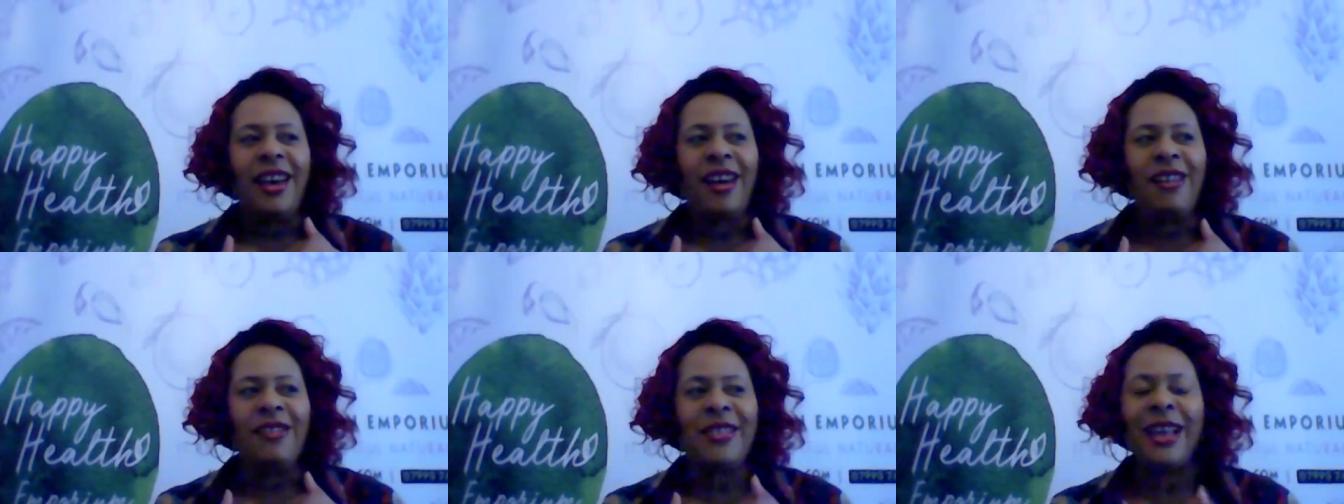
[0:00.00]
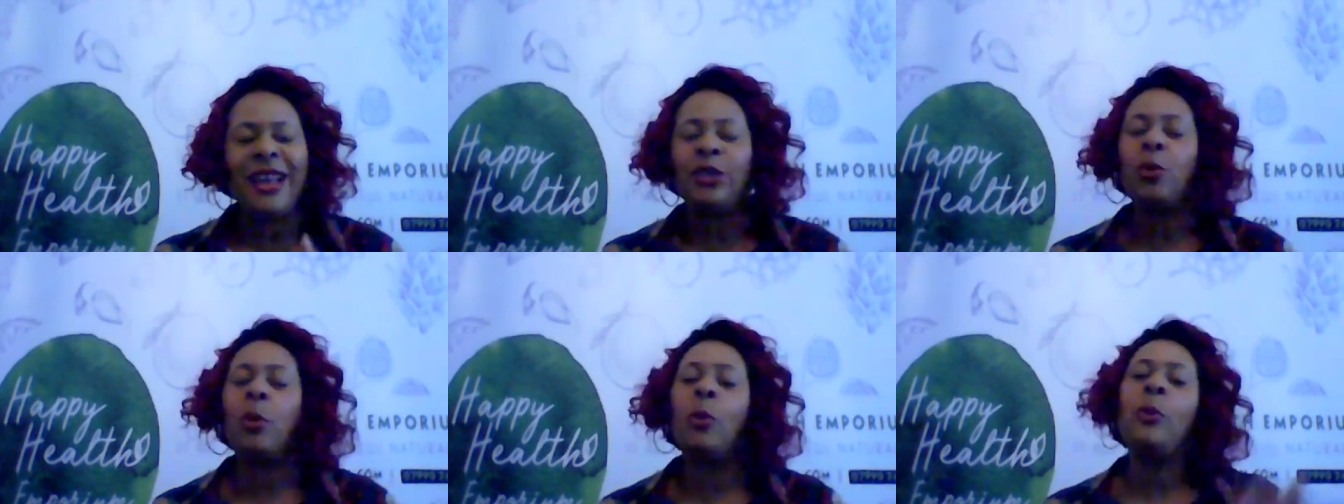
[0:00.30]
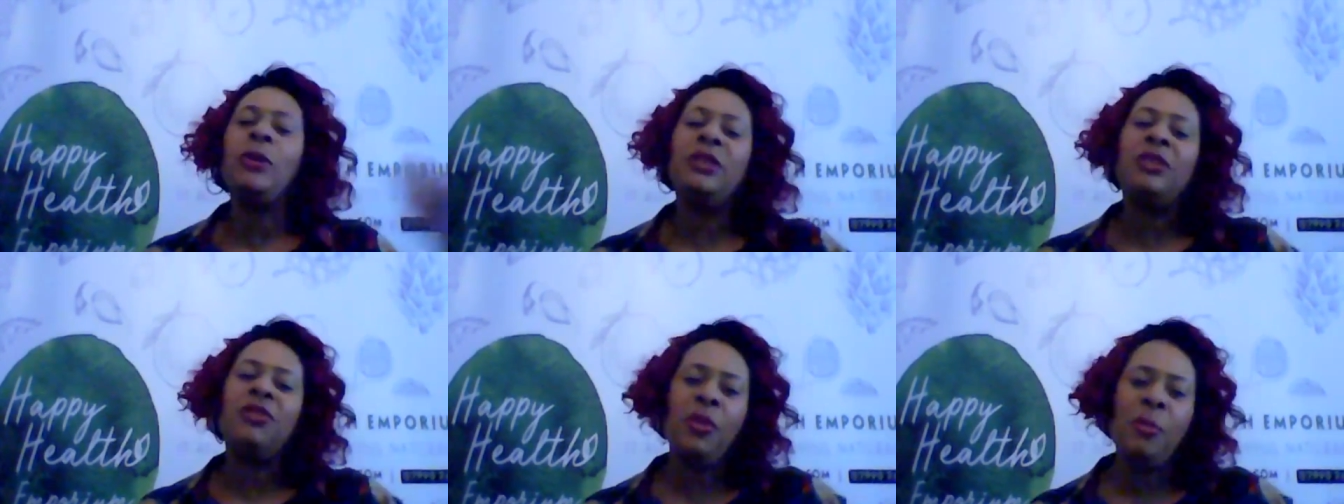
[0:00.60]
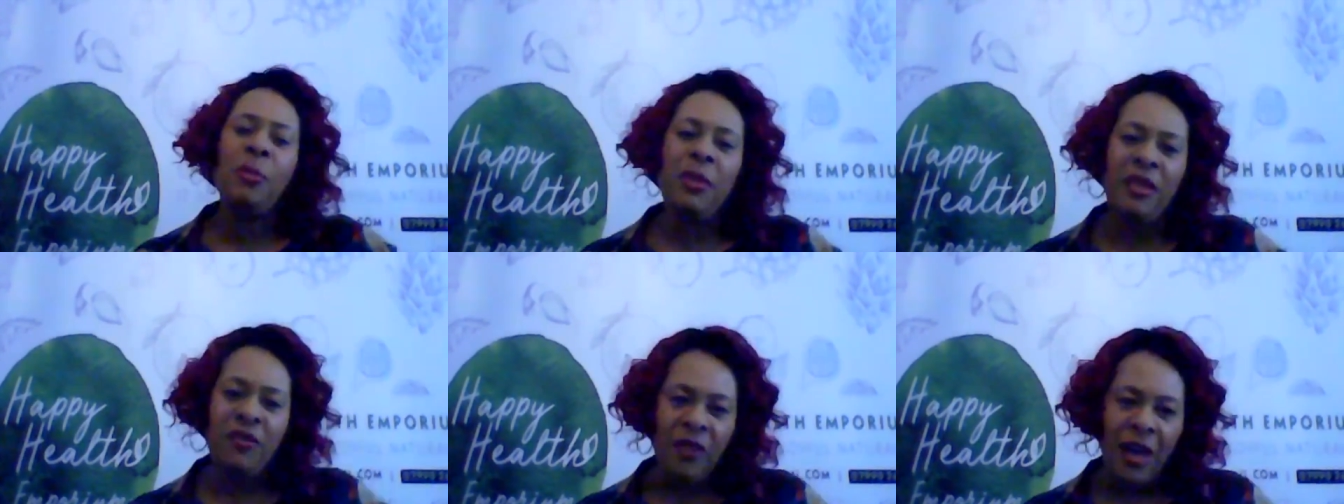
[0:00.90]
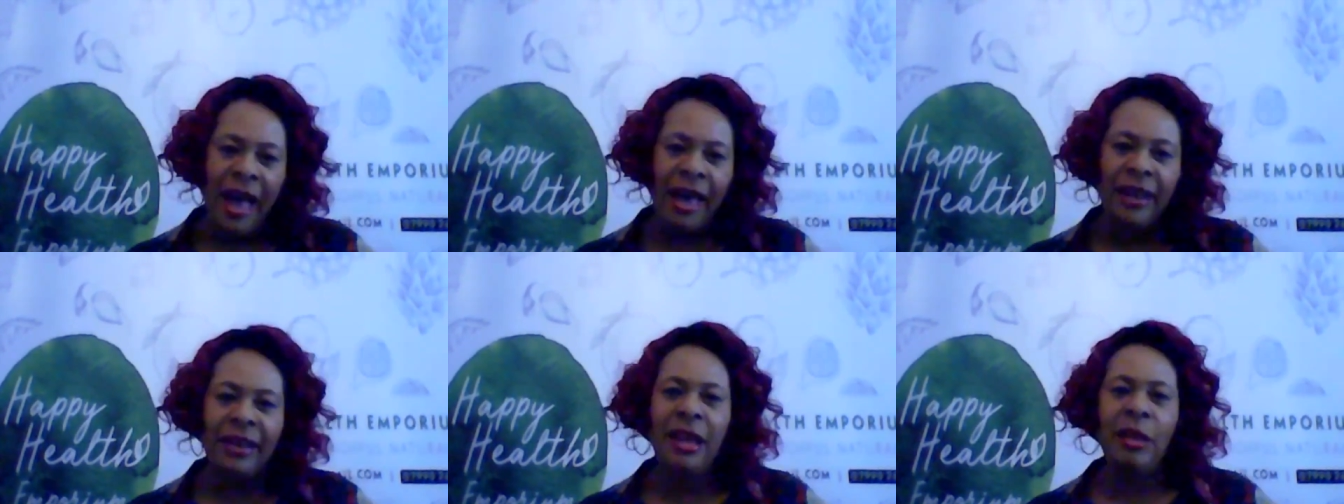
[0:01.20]
that's what was for me for
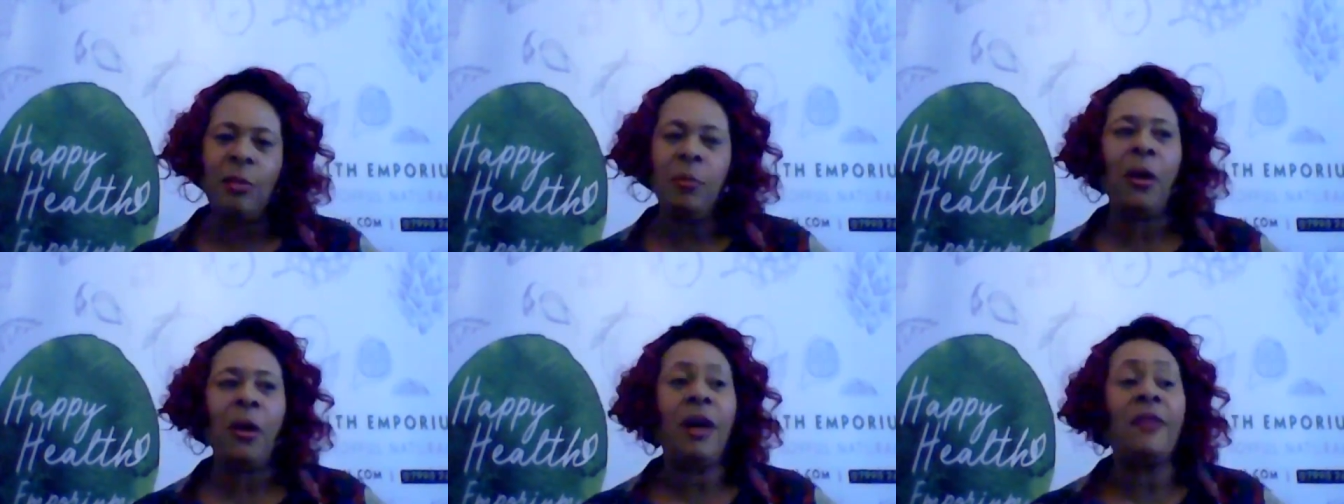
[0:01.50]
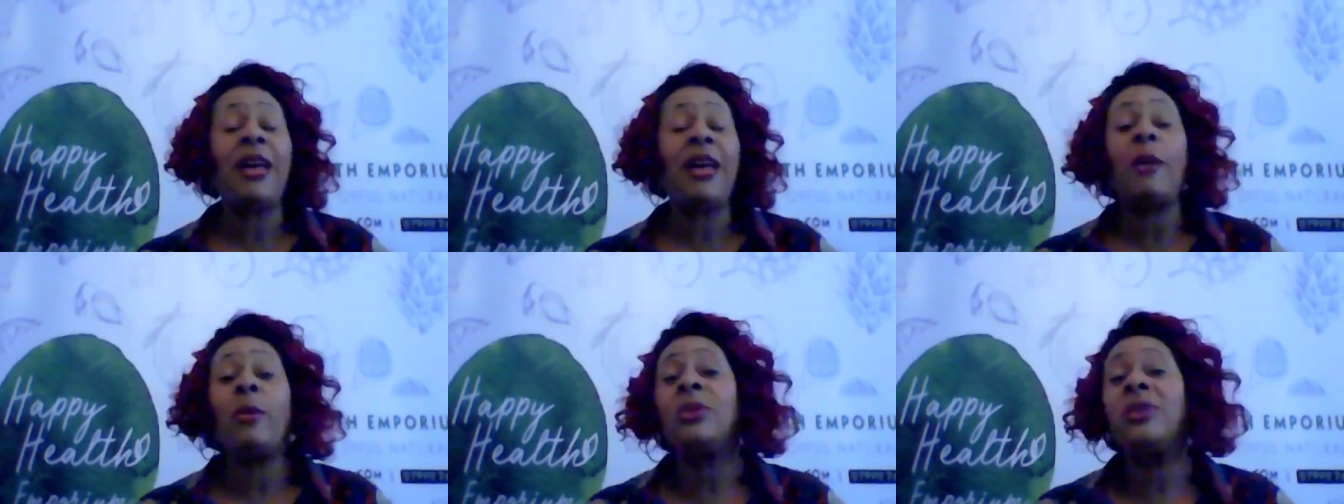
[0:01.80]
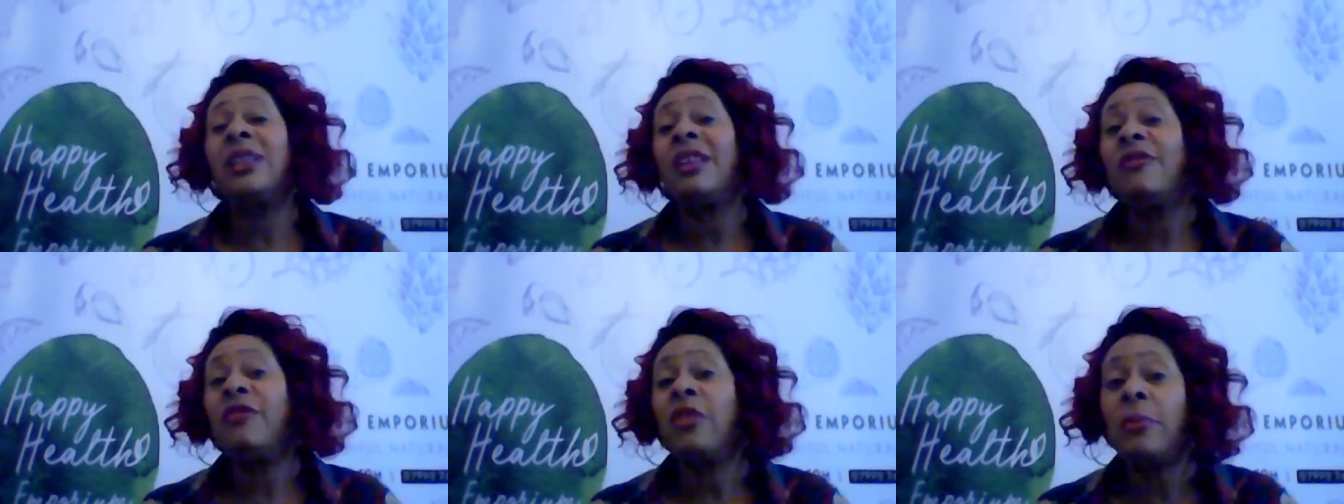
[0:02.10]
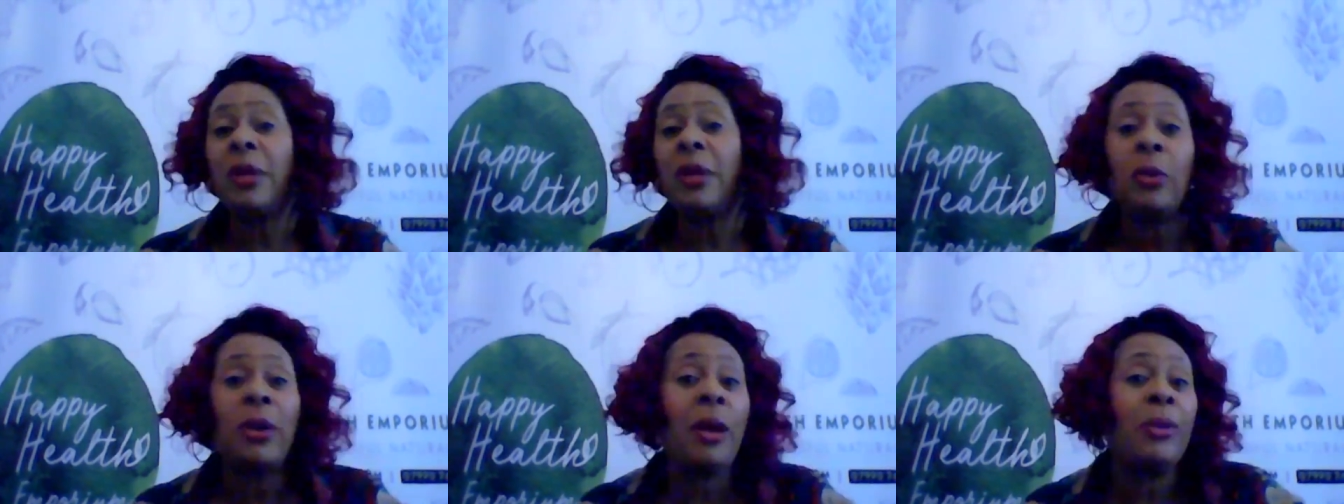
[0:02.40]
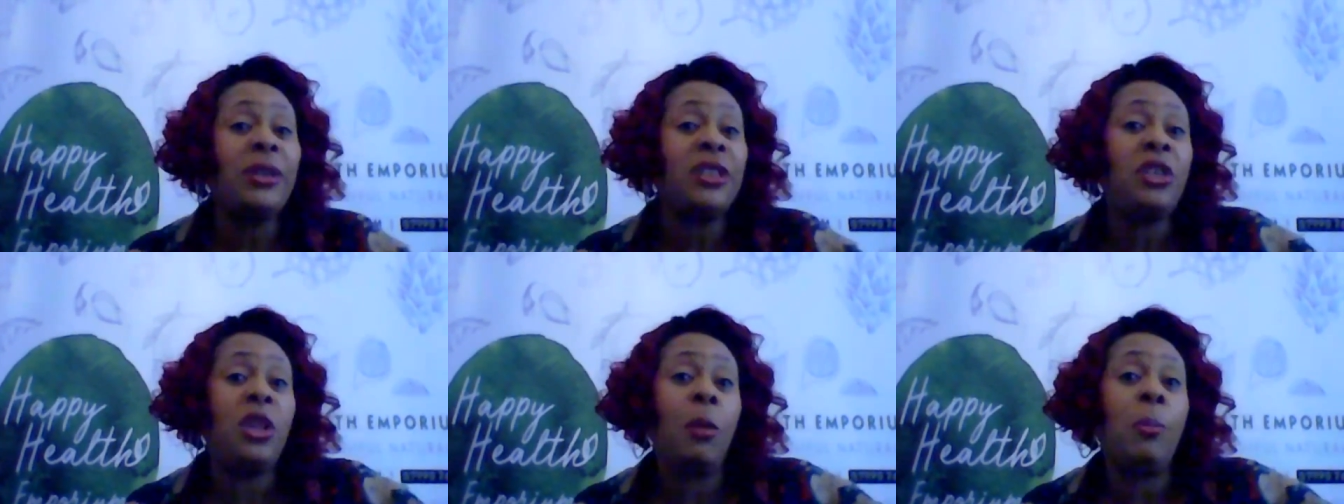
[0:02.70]
Hackney Empire. That was it for me when I
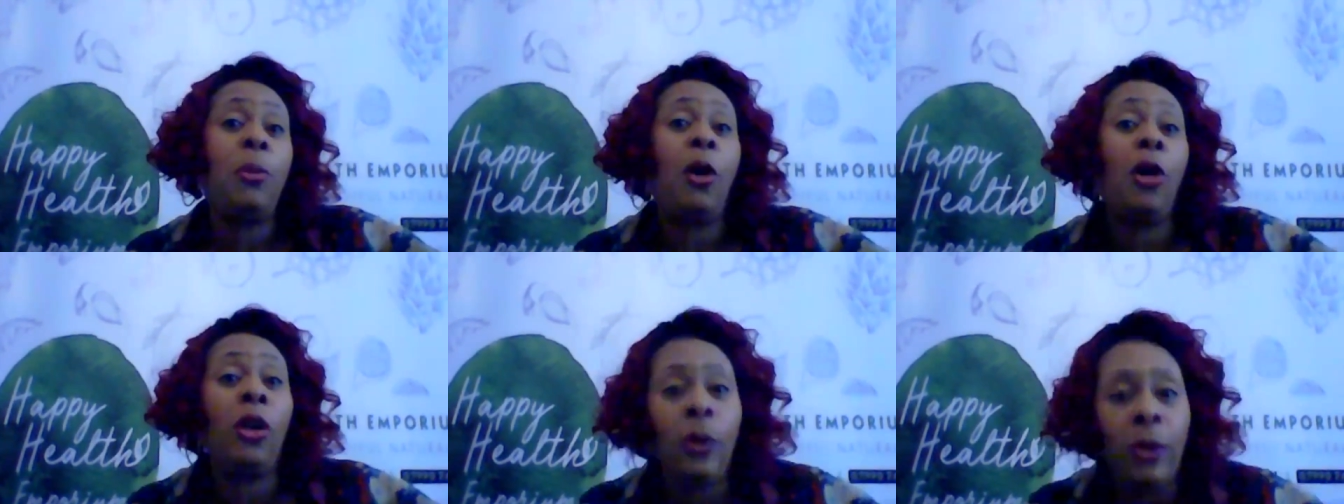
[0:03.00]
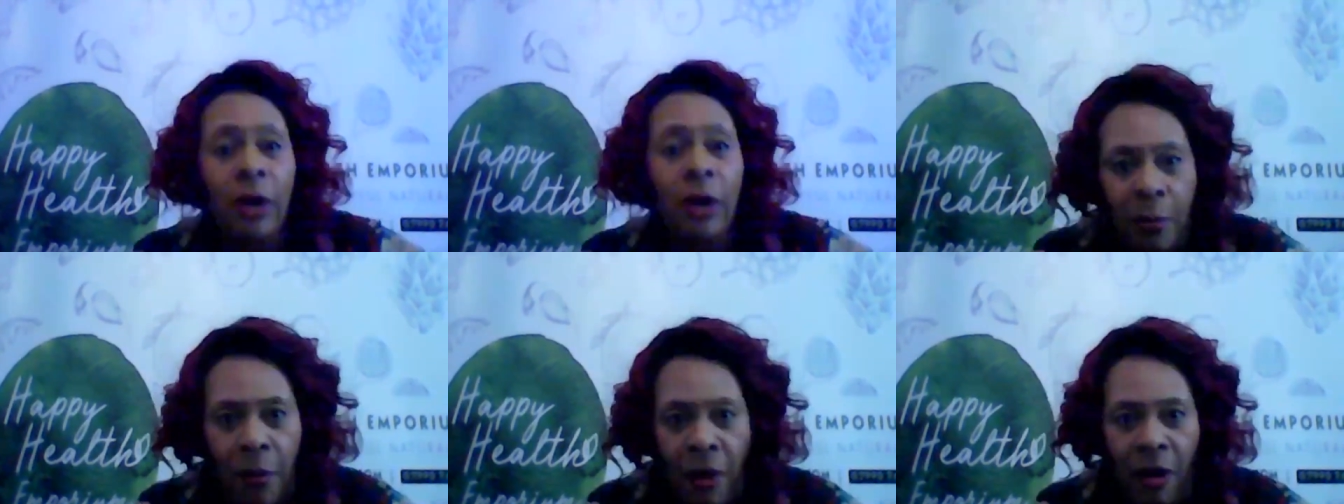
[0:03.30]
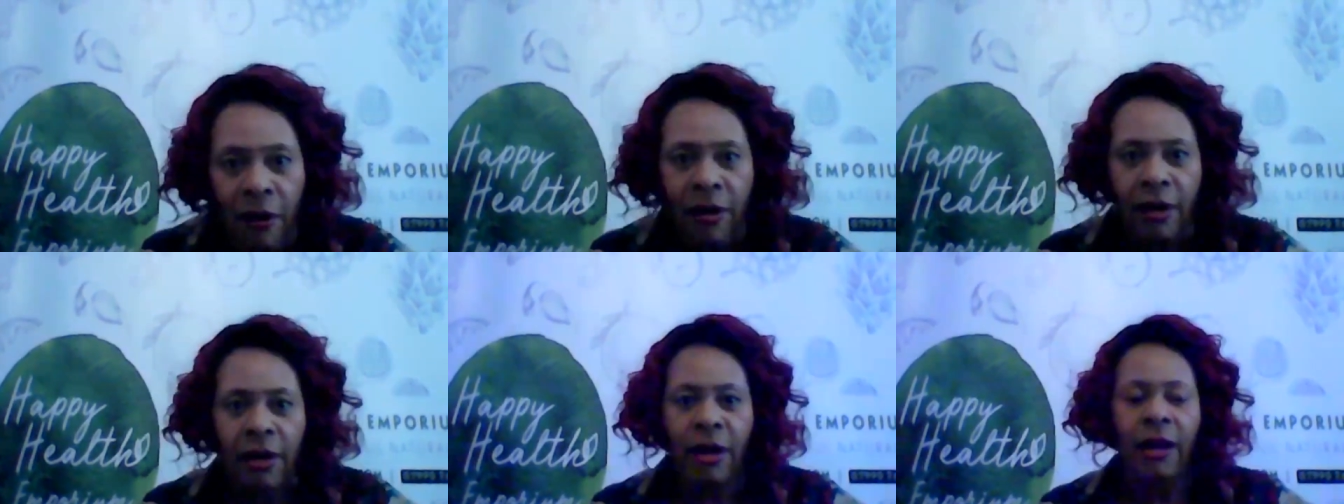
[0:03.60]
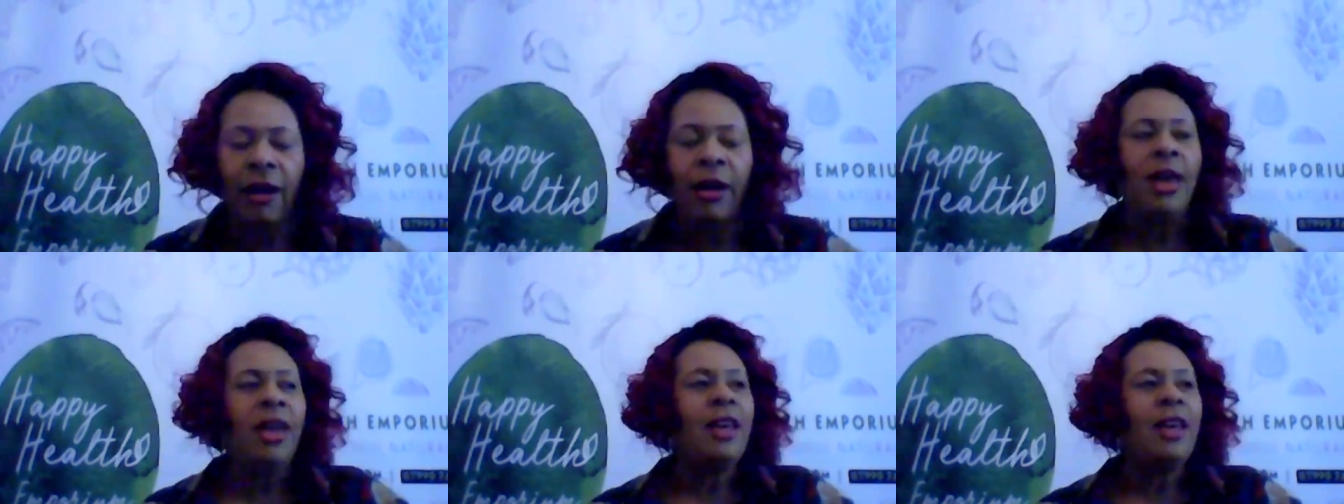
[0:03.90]
was the Apollo in America.